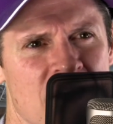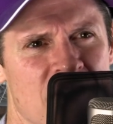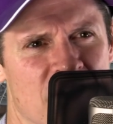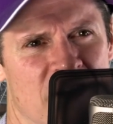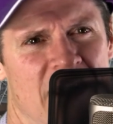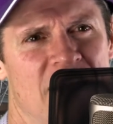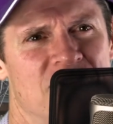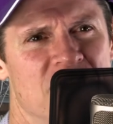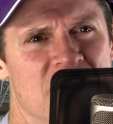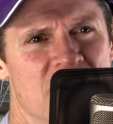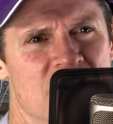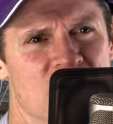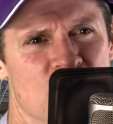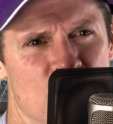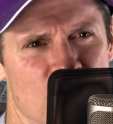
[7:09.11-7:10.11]
that it
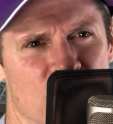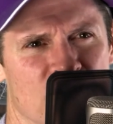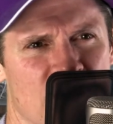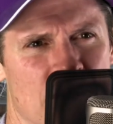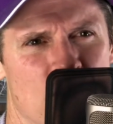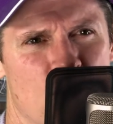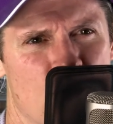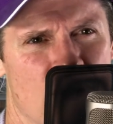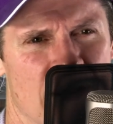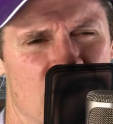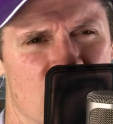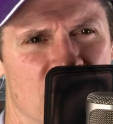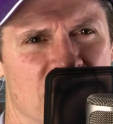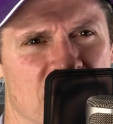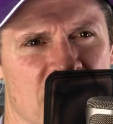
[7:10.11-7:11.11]
actually uses up more
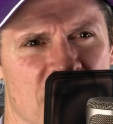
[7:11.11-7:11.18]
electricity